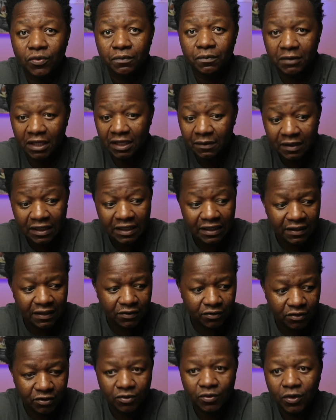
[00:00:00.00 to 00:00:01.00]
Maybe
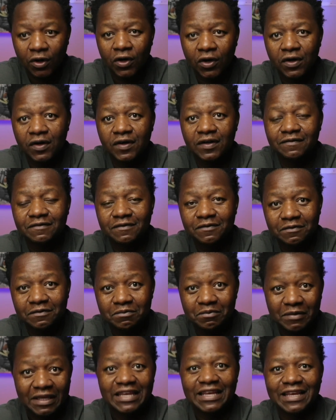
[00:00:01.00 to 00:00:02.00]
you are
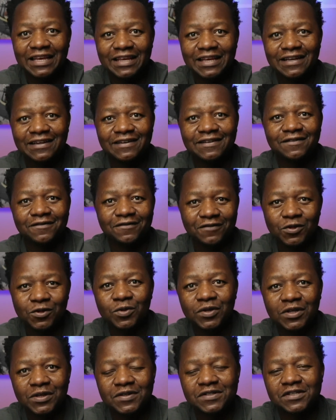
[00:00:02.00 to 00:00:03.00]
me a few
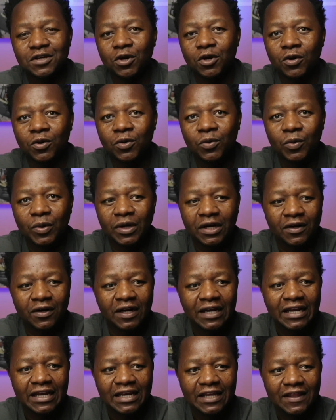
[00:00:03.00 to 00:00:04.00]
years ago, where
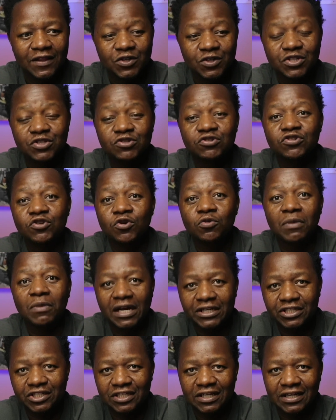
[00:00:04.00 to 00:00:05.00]
there's just so
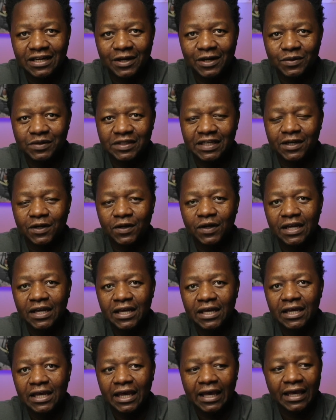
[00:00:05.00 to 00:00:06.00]
much out there
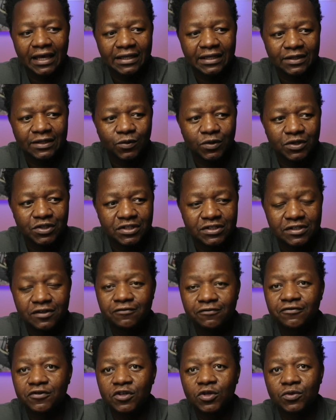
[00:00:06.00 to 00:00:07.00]
and we're just
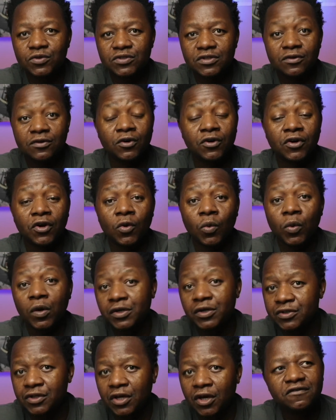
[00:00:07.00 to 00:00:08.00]
confused. You don't know where
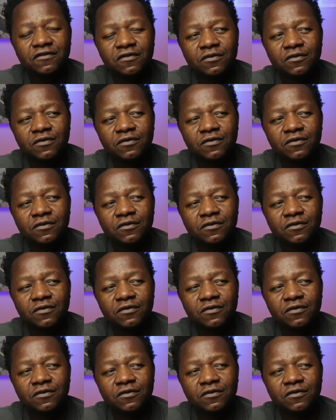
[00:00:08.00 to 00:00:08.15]
to go.